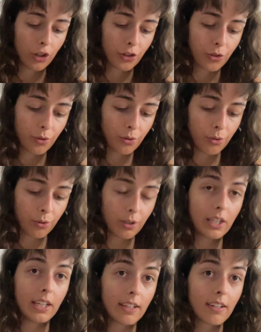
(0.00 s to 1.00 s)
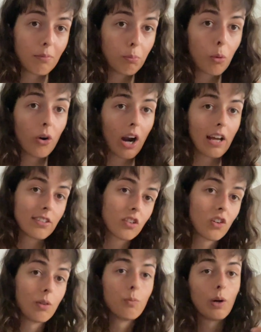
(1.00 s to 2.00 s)
to eat more ice
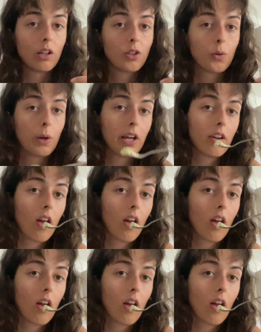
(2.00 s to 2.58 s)
cream while you wait.